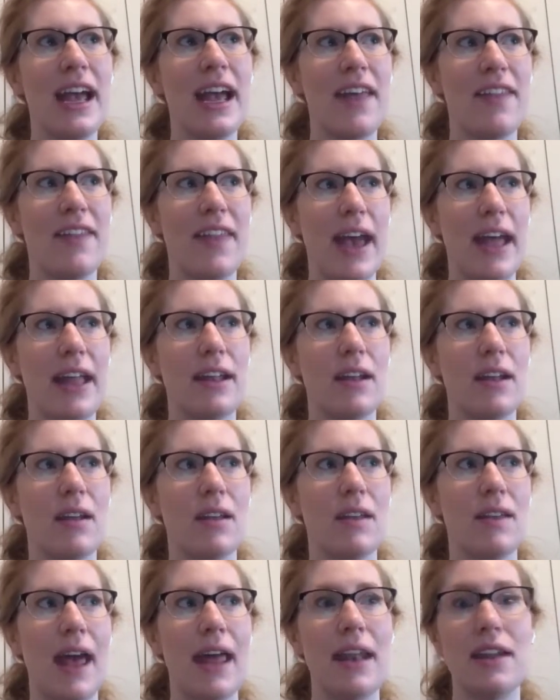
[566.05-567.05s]

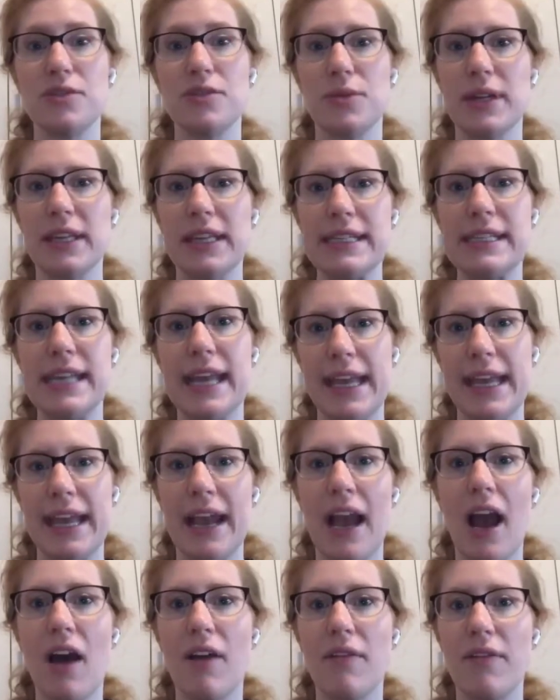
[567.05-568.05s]
that is really taking
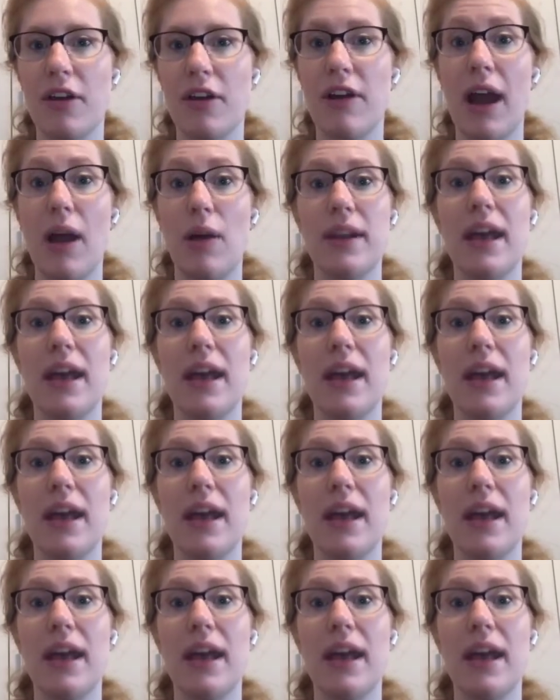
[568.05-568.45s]
off around